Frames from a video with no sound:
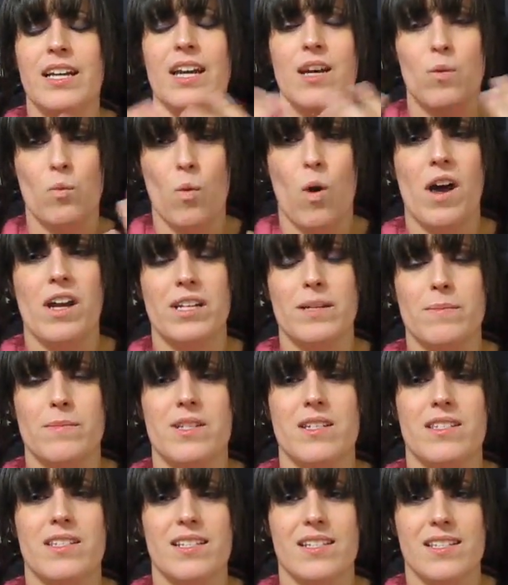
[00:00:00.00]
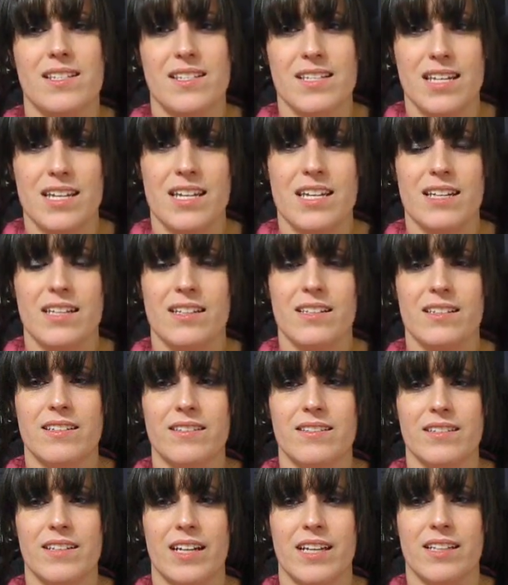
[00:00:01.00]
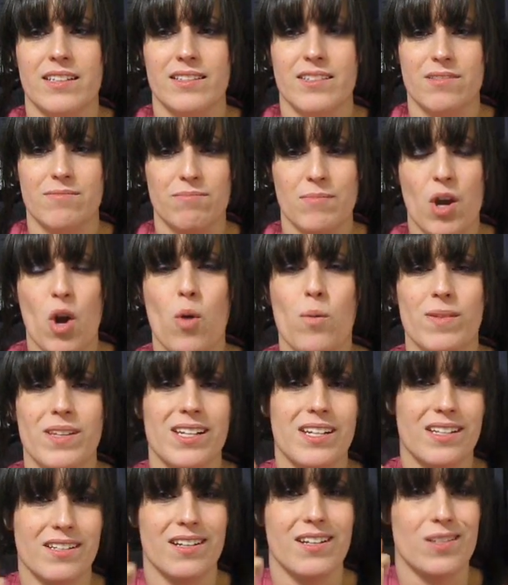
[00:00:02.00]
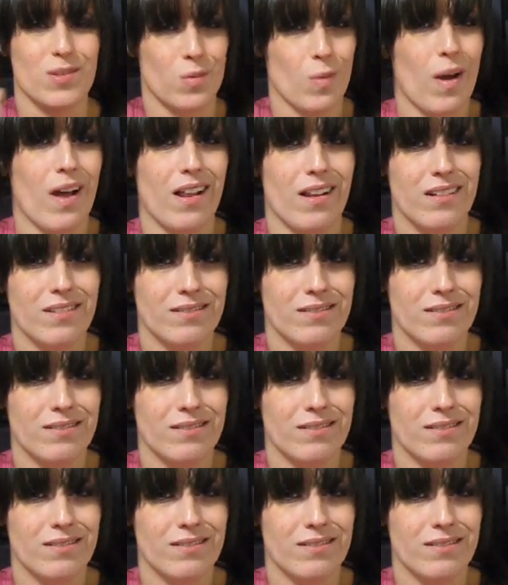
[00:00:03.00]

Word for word: and want him to succeed and hope that he does well.